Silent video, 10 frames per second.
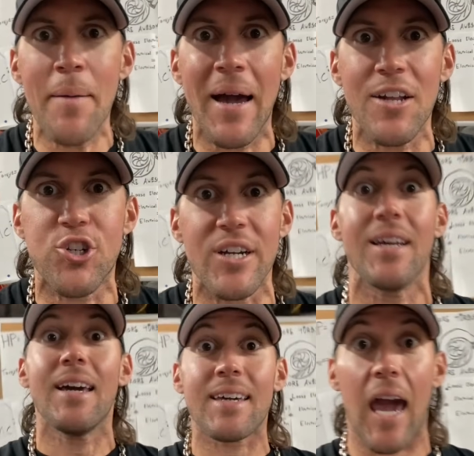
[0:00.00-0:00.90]
engine
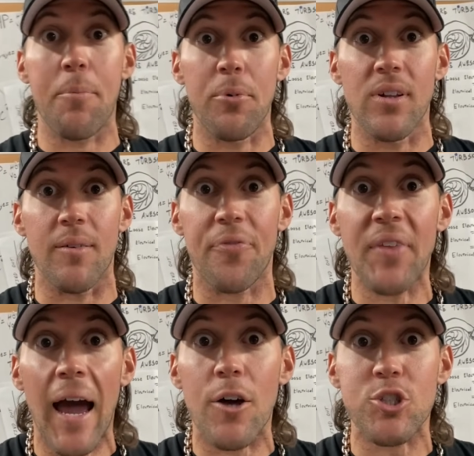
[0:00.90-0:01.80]
capable of
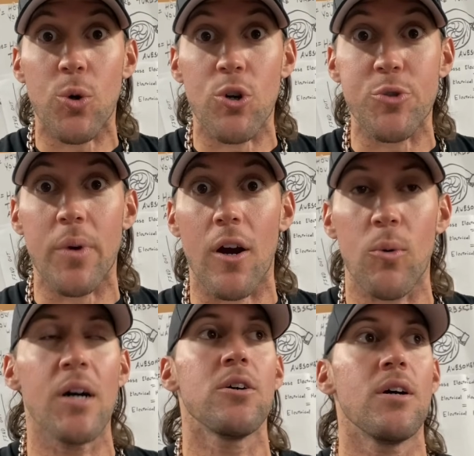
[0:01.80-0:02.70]
1,000 horsepower.
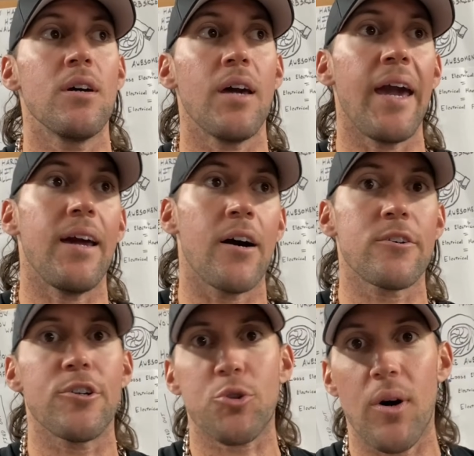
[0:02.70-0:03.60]
Well,
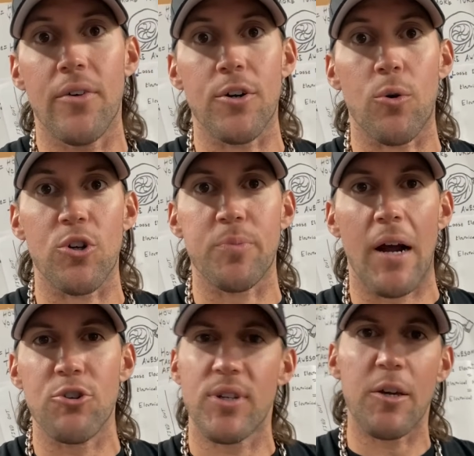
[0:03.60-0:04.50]
800 to 1,200
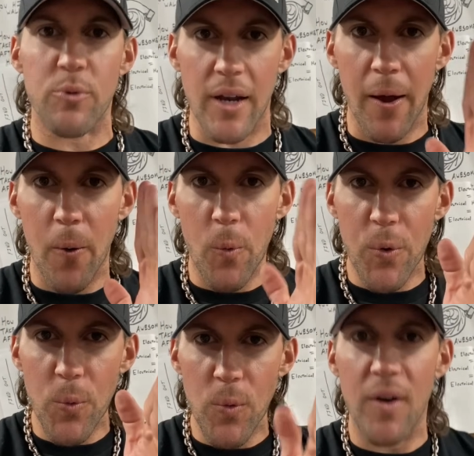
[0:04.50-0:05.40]
horsepower. So I think we're going
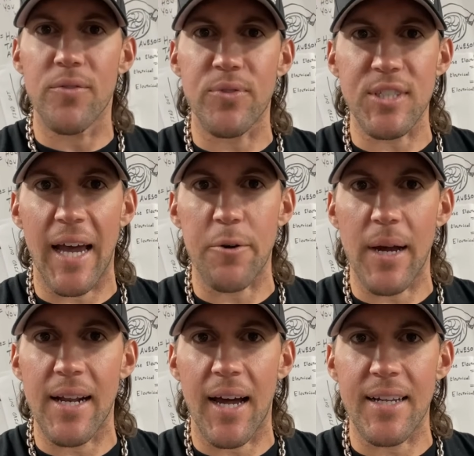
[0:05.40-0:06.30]
to slide
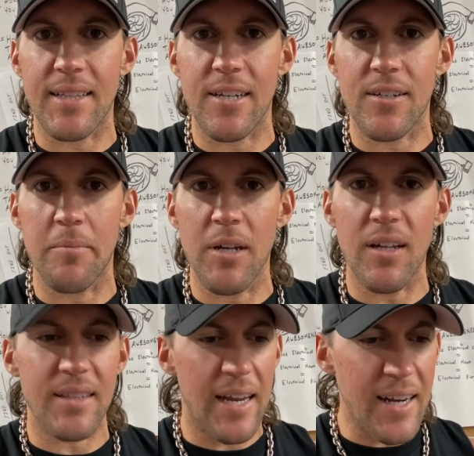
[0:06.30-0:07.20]
right on in there in the middle
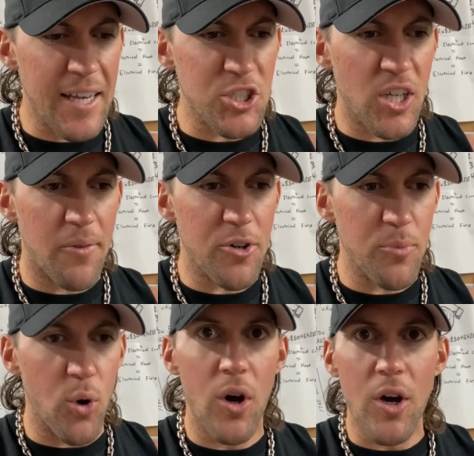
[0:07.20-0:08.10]
of that nice,
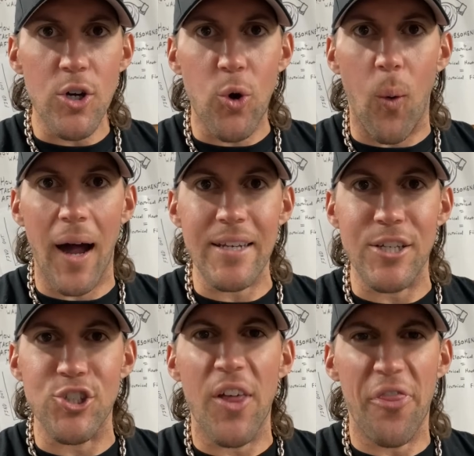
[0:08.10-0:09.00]
comfortable quad
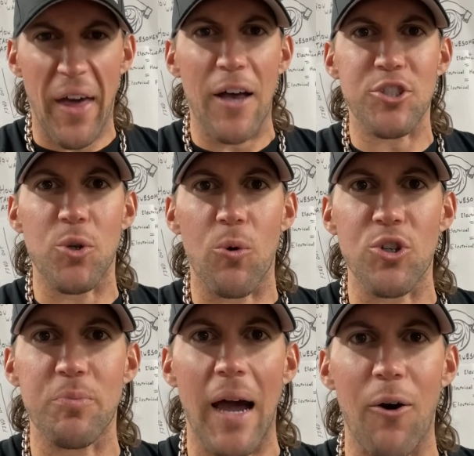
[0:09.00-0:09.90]
digit 1,000
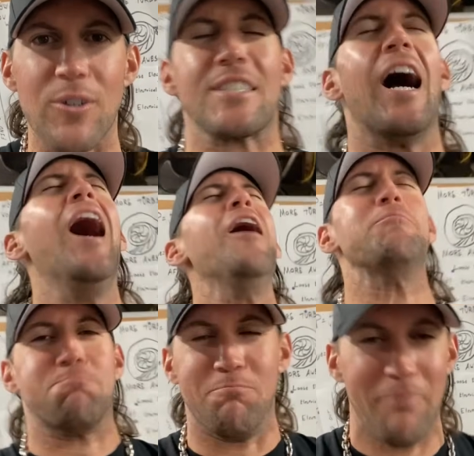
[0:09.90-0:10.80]
horsepower. Oh
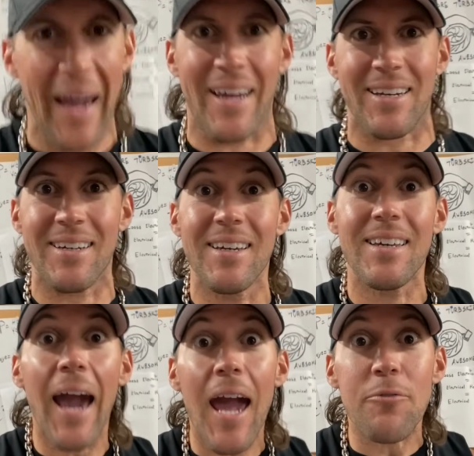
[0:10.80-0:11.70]
man,
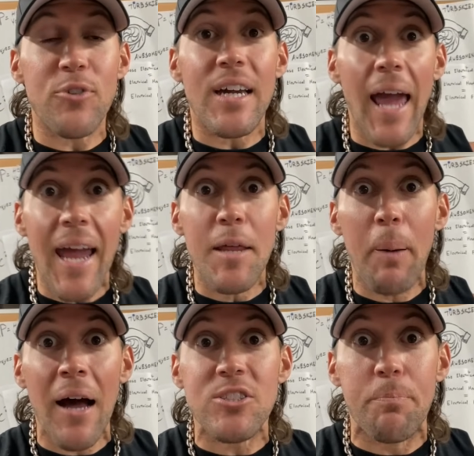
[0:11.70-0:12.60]
80
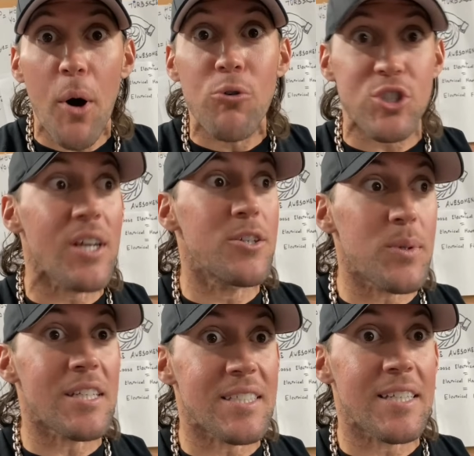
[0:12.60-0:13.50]
pounds boost is what
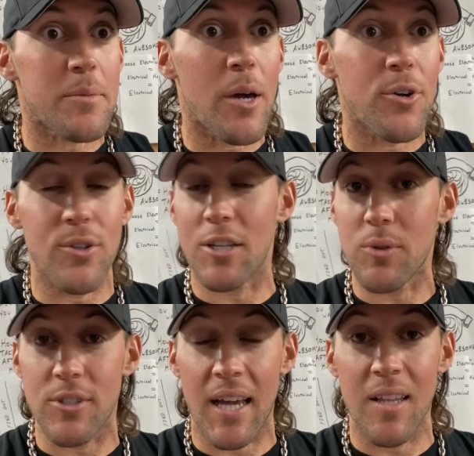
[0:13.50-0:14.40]
this thing's going to be able to do. That's what
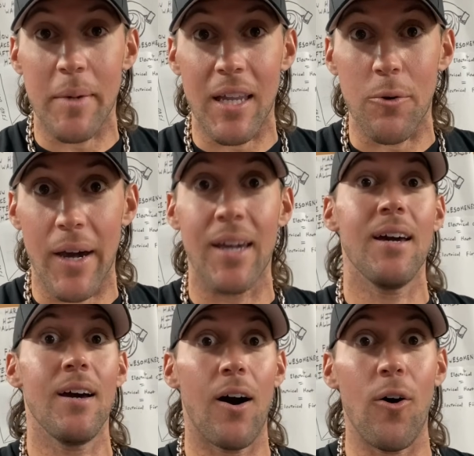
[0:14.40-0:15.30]
they're telling me anyway.
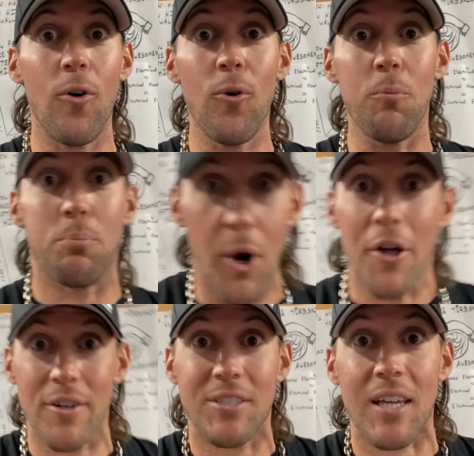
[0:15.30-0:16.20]
Oh,
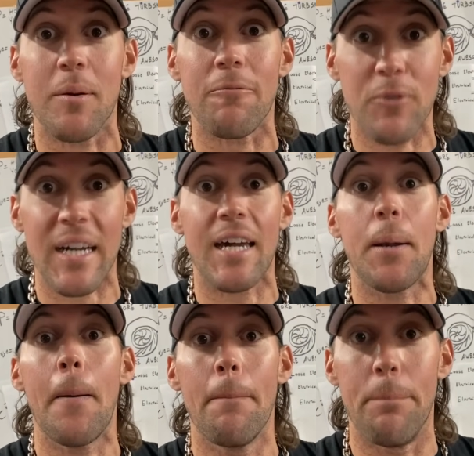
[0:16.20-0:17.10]
brother, it's going to be
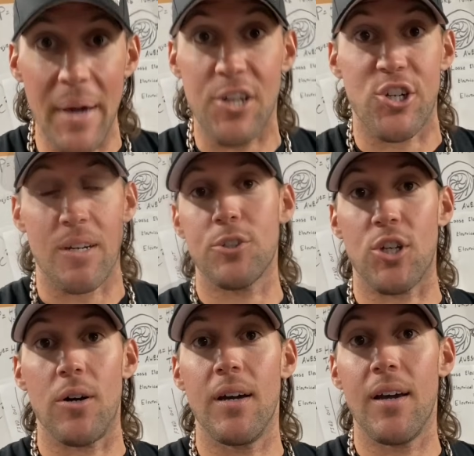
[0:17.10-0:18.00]
freaking bitching.
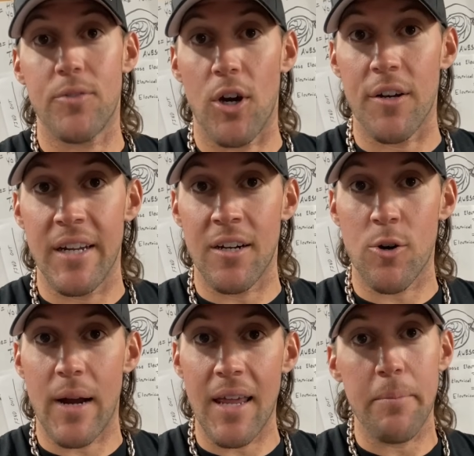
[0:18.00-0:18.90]
So if y'all didn't
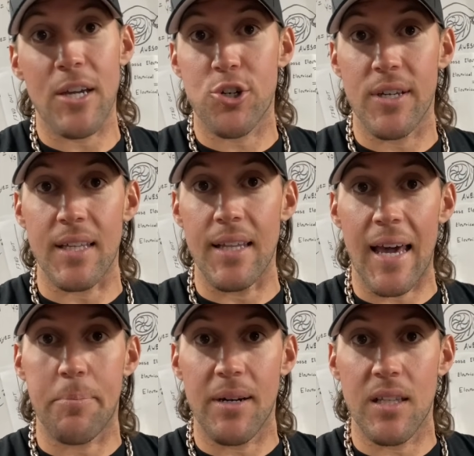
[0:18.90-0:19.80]
already, make sure you hit the
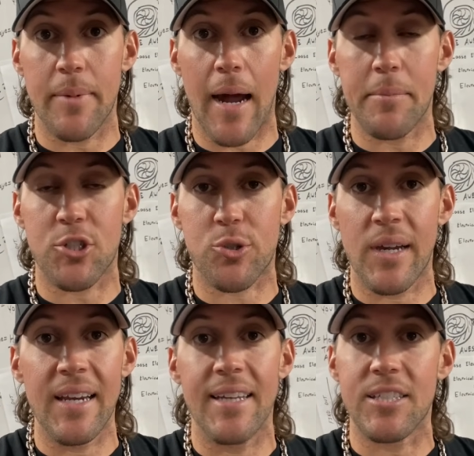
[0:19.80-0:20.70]
like button at the bottom of the
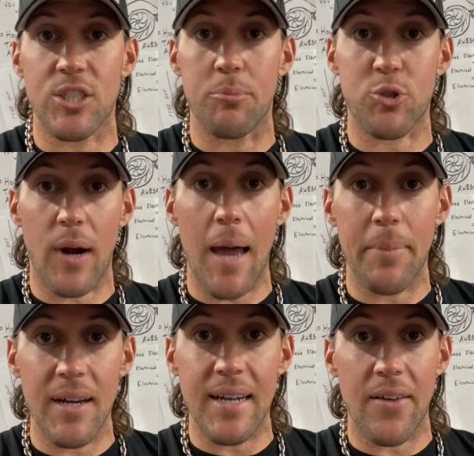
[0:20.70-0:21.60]
screen. Hit the subscribe
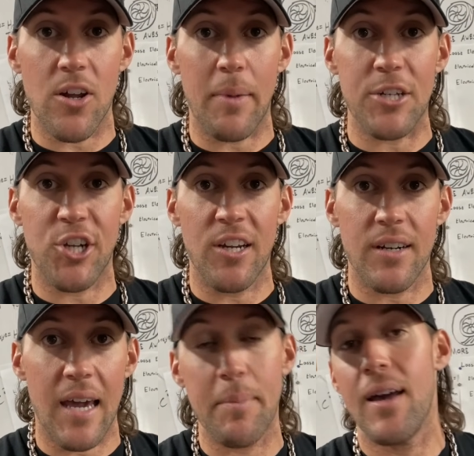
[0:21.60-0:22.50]
button down there in my channel
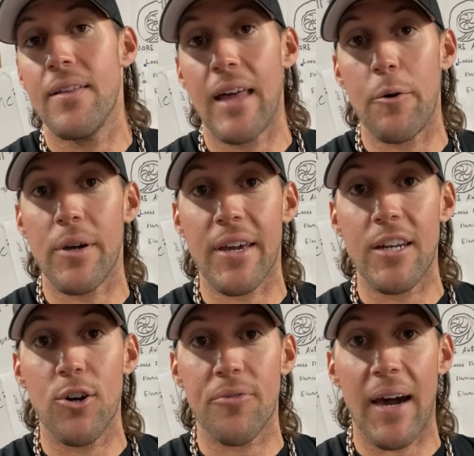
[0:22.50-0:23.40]
name. That way you get
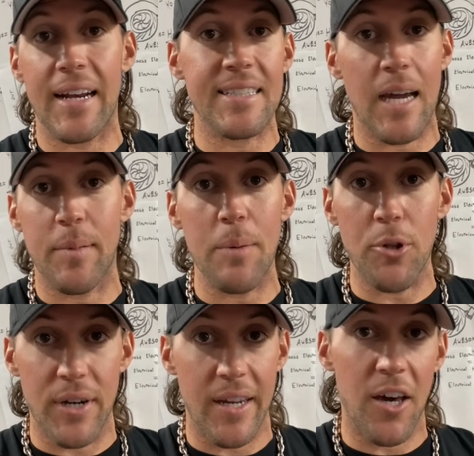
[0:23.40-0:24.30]
notified anytime I
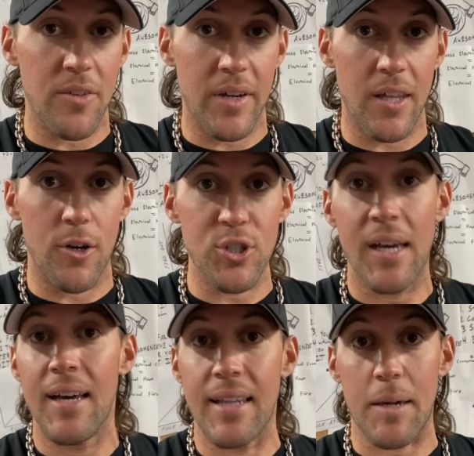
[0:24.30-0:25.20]
upload any other videos,
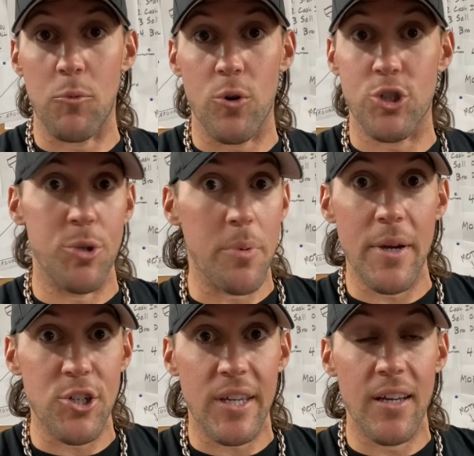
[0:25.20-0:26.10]
like more super
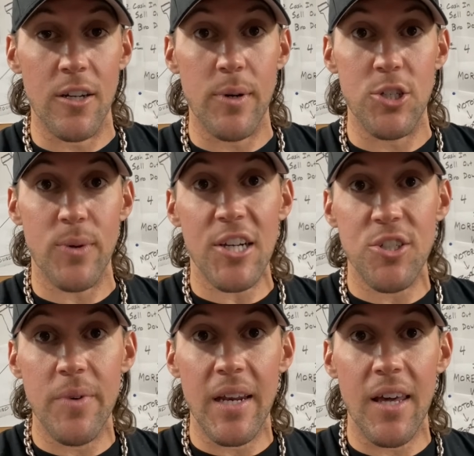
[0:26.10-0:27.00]
bitchin' Killin It Resurrection
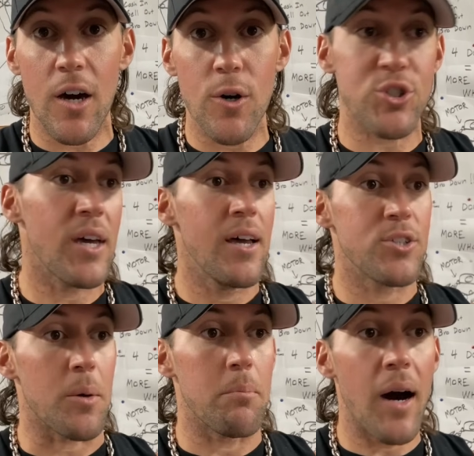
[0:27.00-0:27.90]
videos,
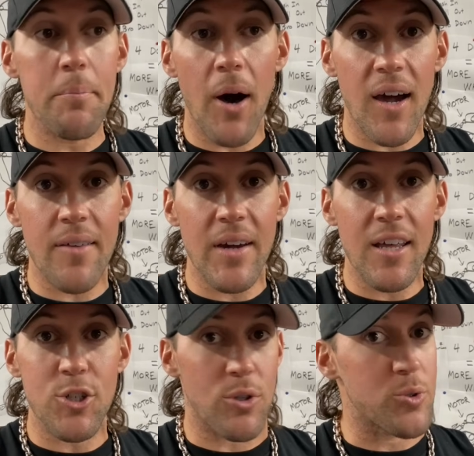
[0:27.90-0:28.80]
some mud bogging
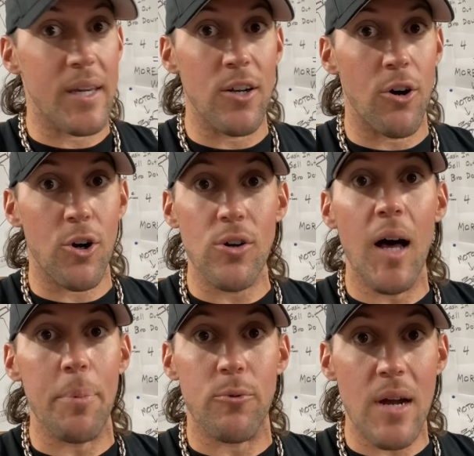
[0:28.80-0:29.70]
videos once we get all girl
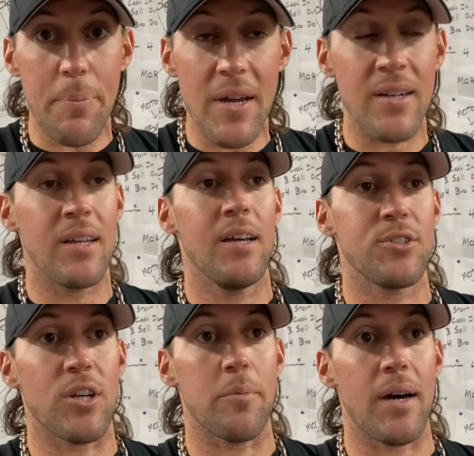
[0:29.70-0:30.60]
up and ripping,
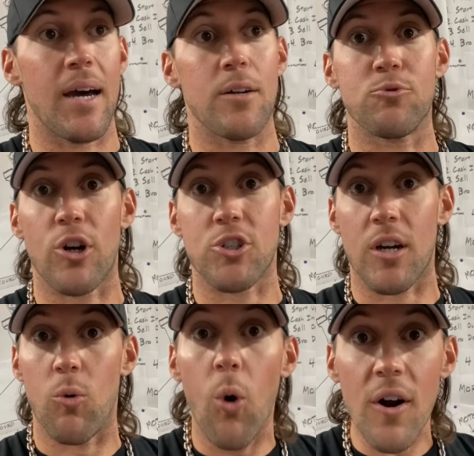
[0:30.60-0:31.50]
some tug
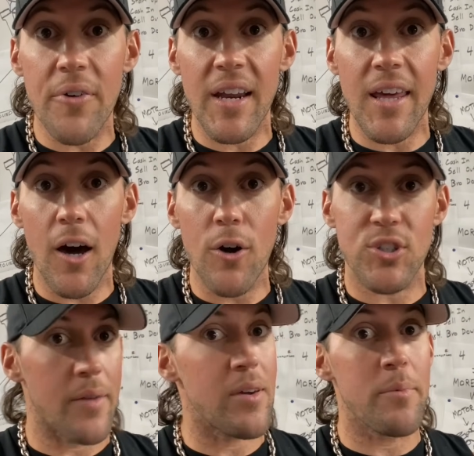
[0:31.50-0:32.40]
of war videos.
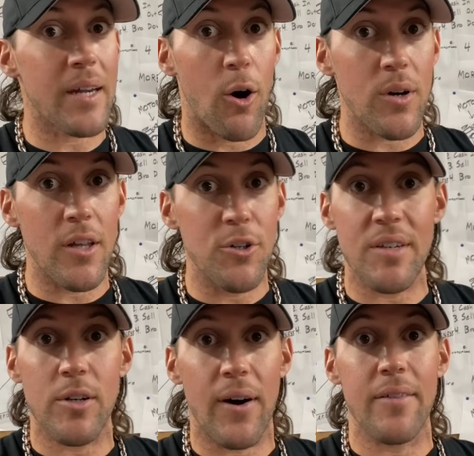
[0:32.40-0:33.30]
I've even been going to those even
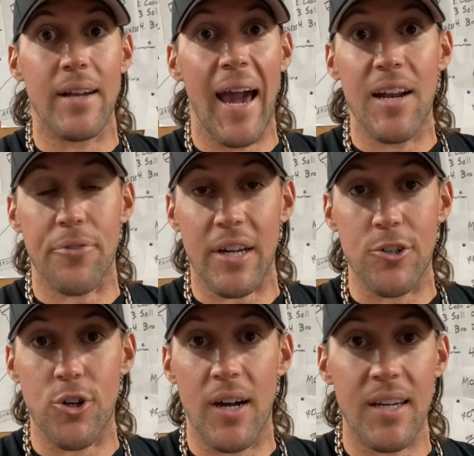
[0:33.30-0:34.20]
though I haven't had a freaking
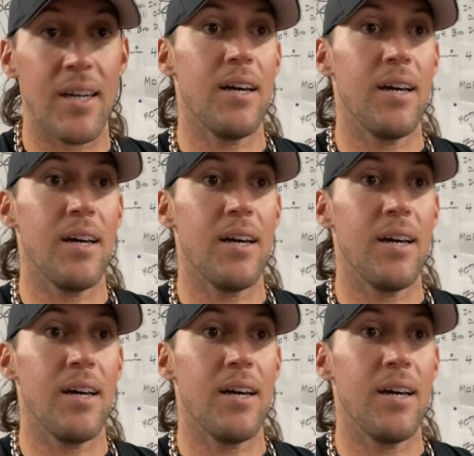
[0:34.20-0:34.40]
truck.